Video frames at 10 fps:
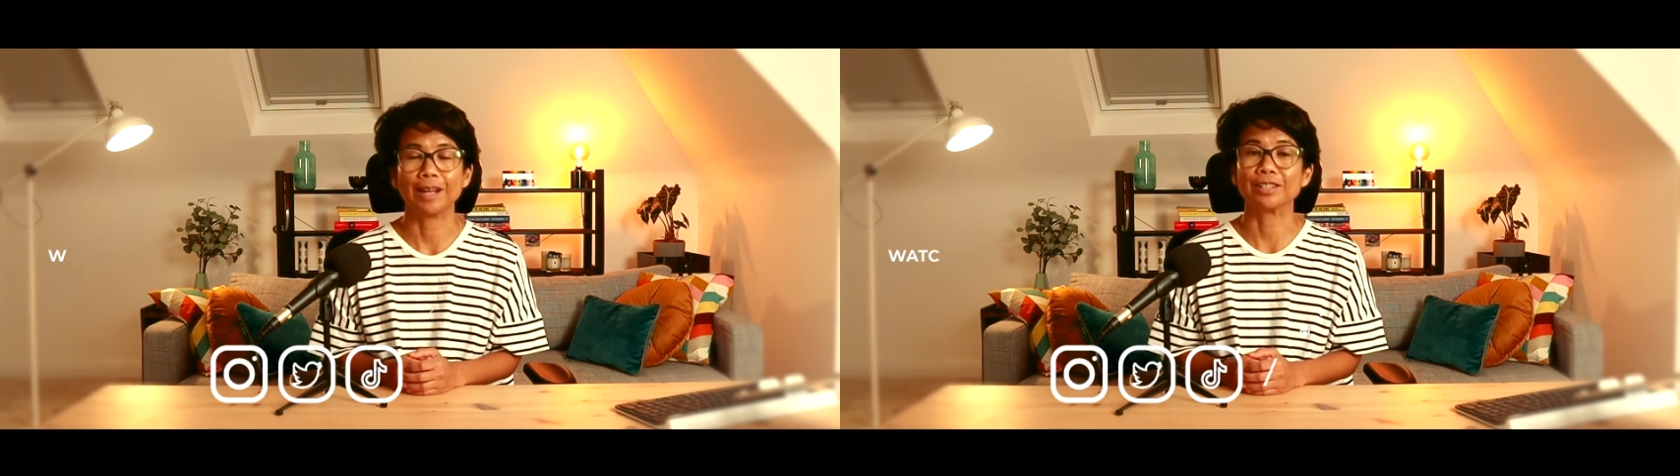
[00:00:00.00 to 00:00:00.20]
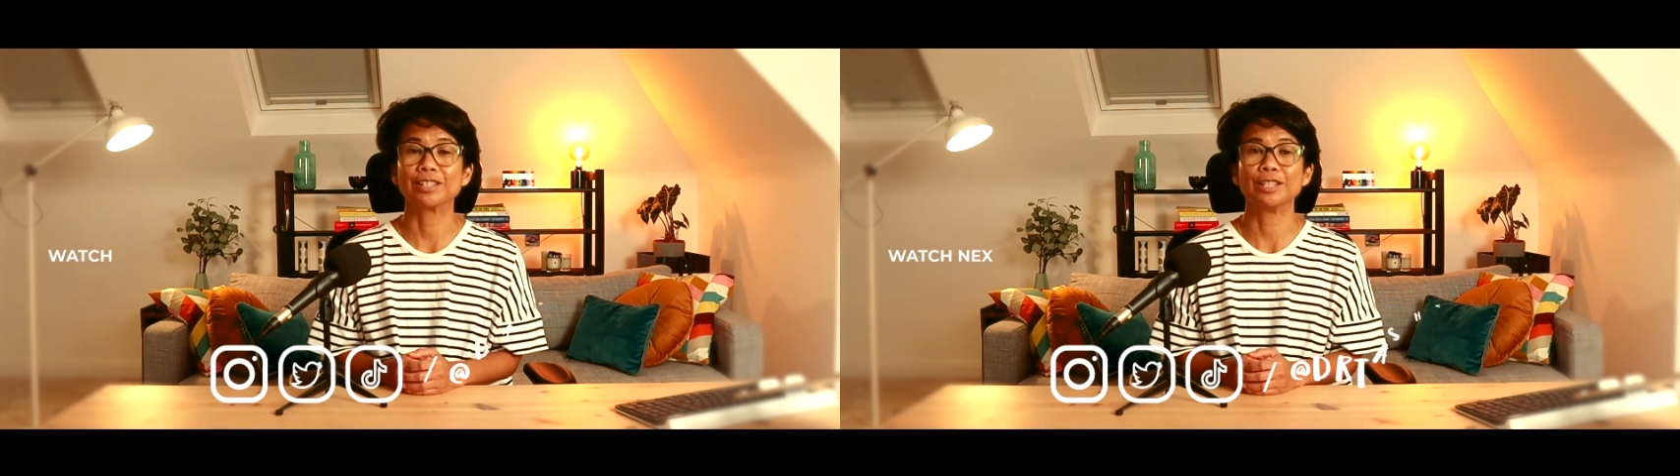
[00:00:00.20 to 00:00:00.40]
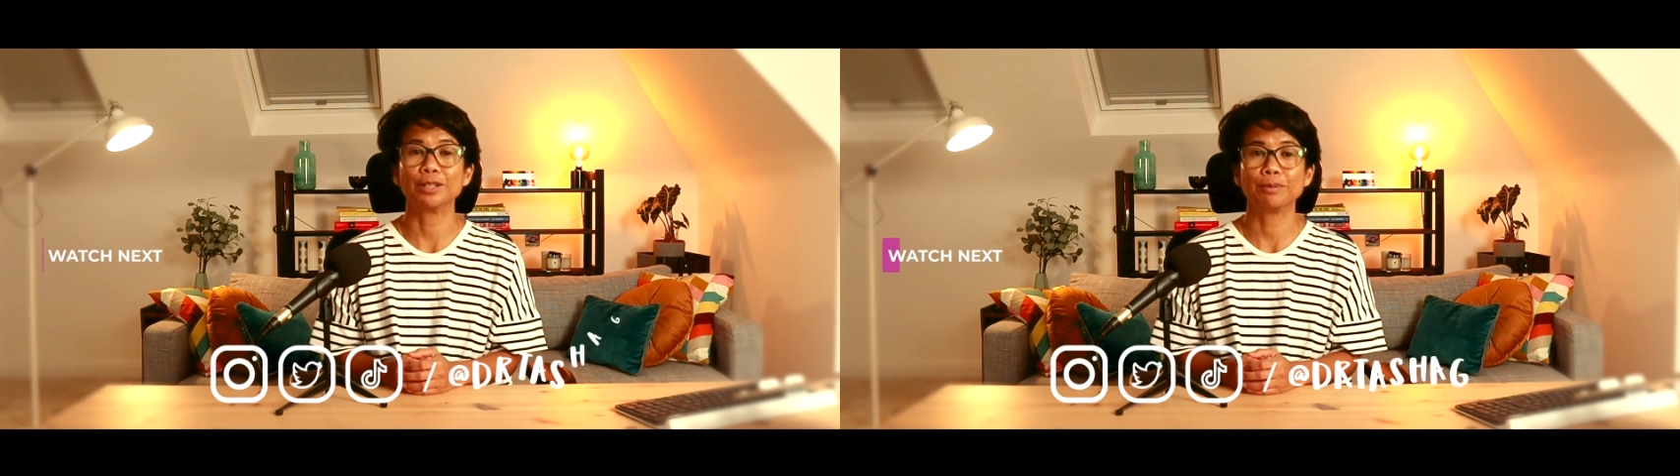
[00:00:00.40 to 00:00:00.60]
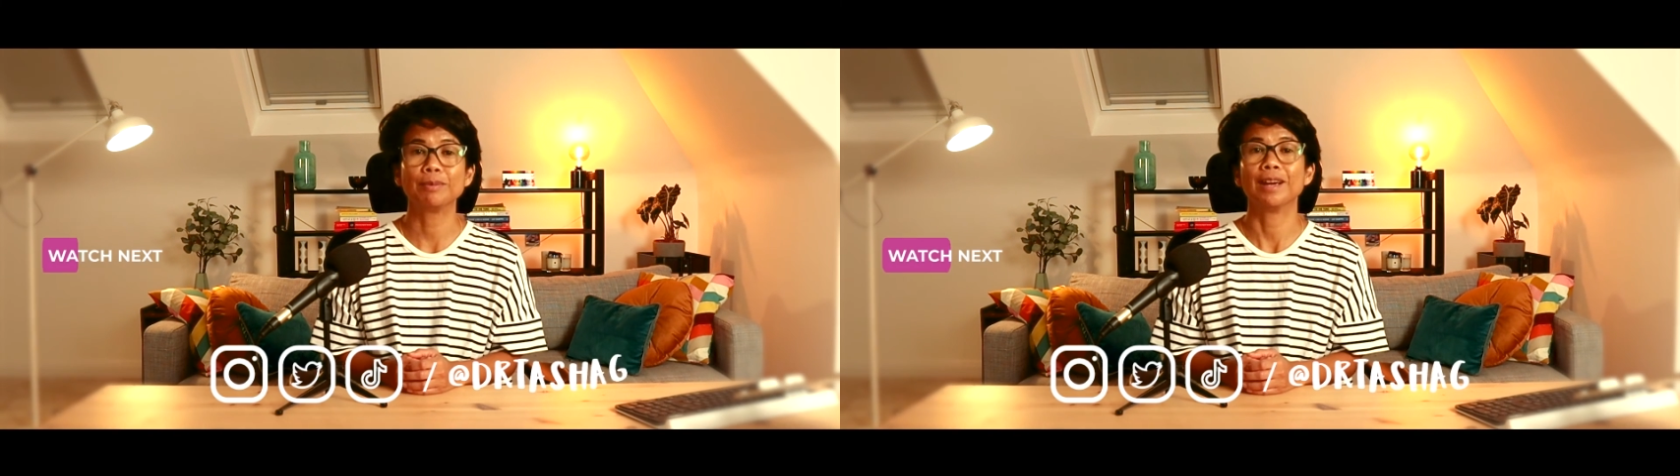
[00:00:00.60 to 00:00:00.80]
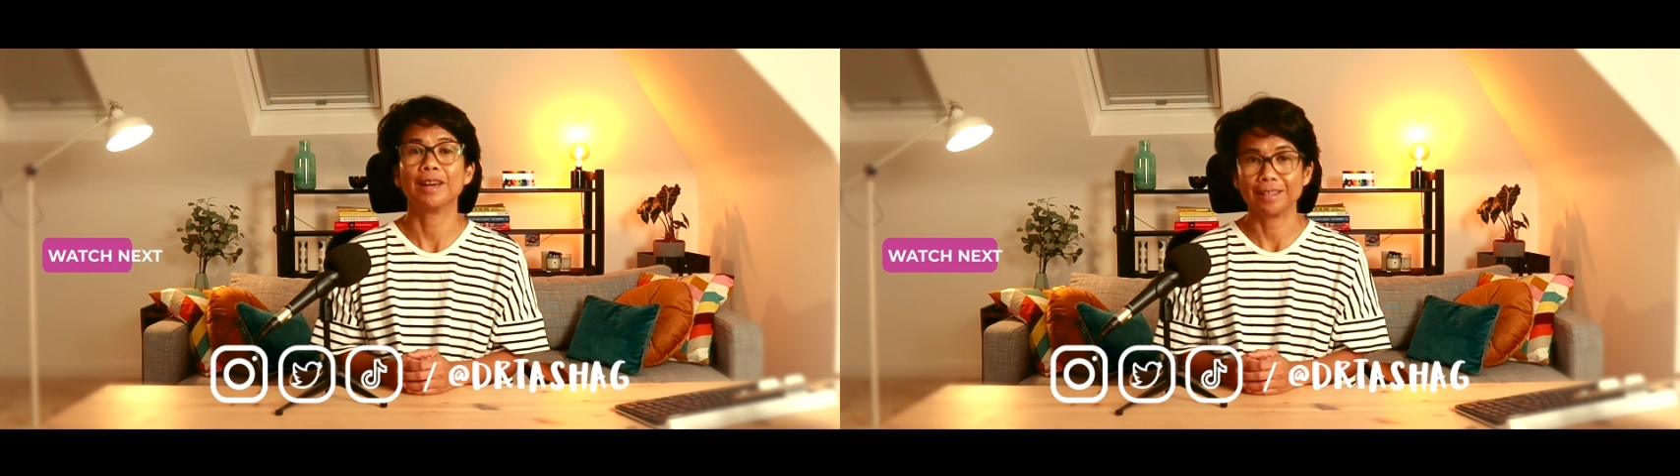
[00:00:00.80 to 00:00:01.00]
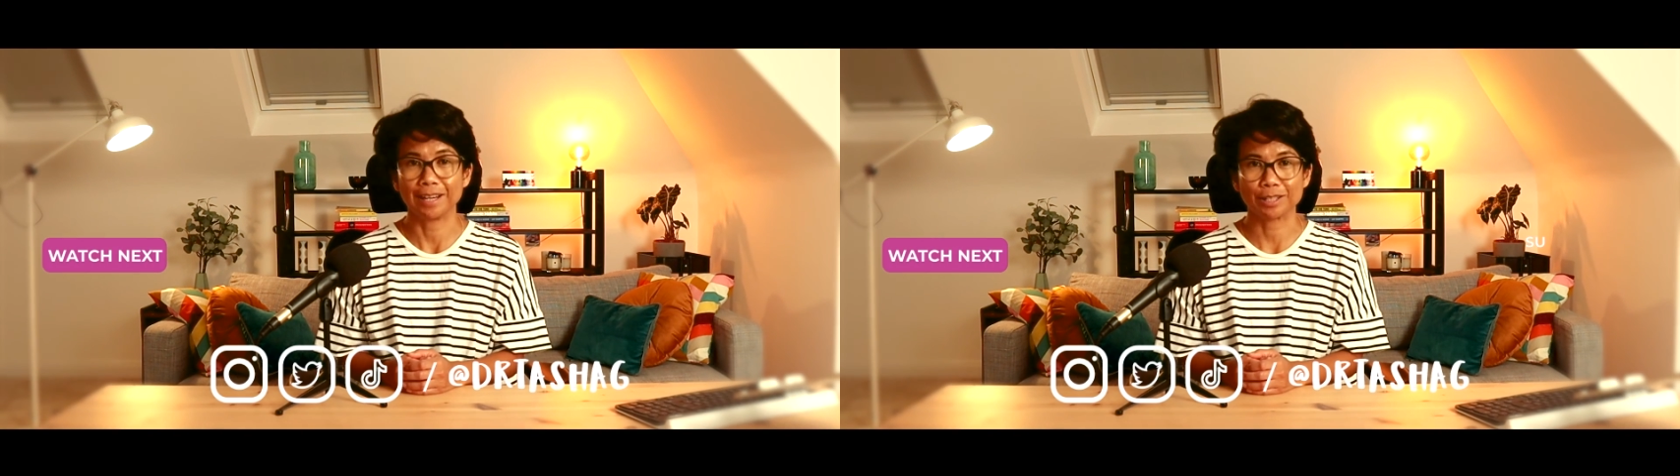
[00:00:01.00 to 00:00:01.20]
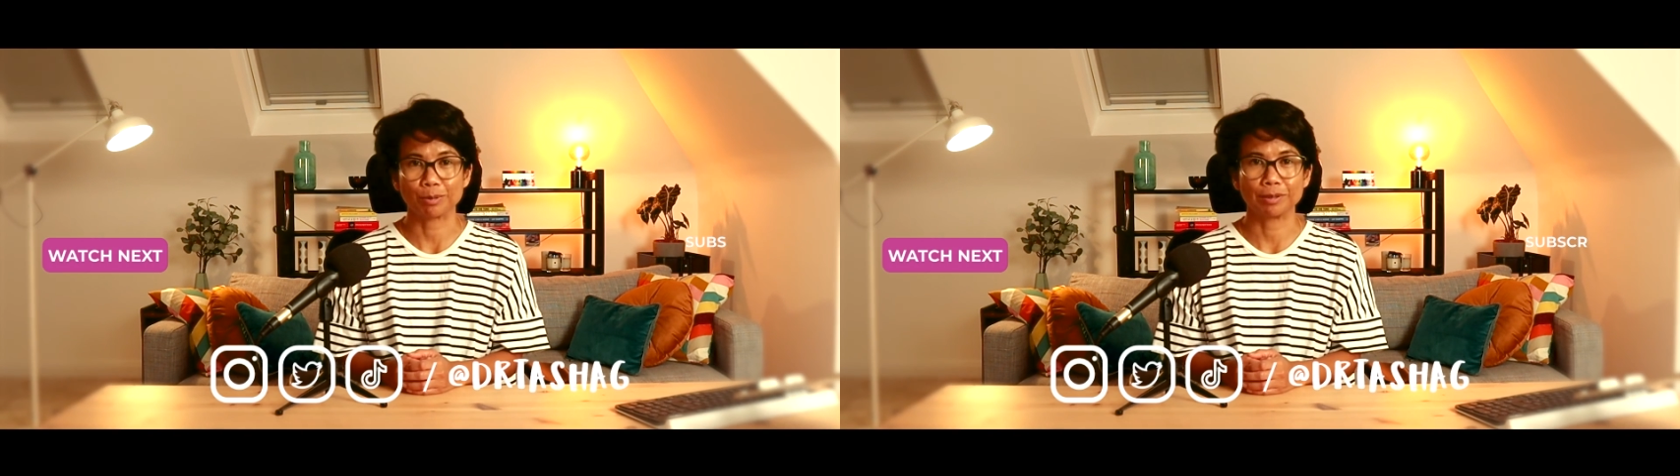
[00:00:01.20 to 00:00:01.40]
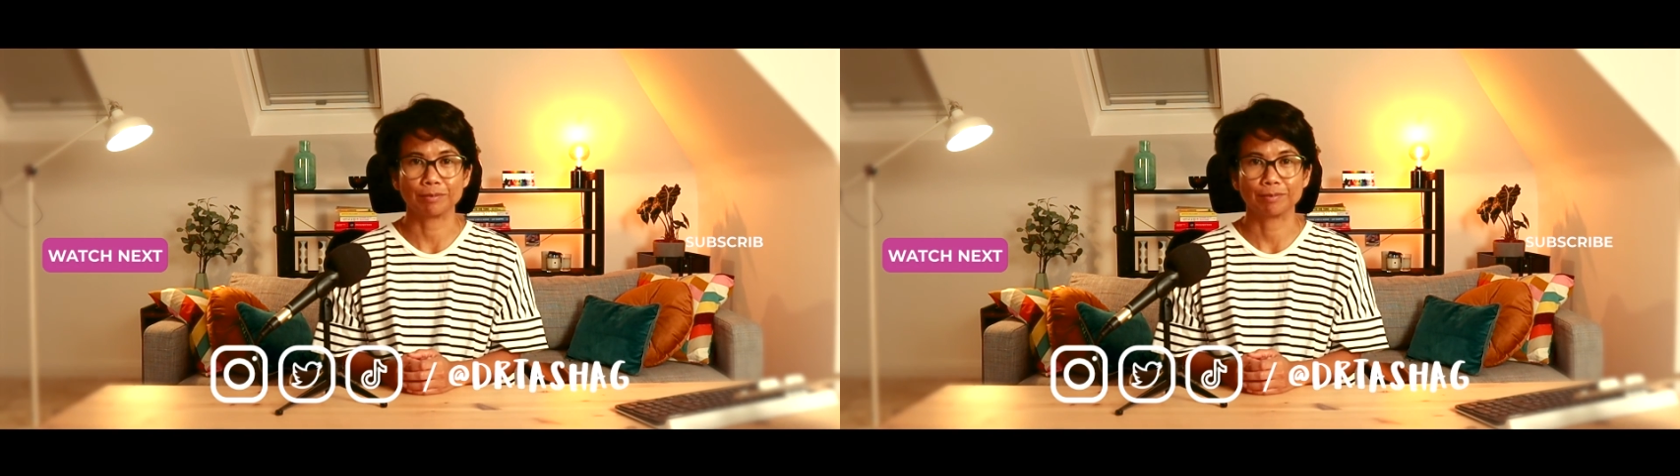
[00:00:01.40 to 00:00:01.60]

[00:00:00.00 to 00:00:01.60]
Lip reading: I'll see you in the next one.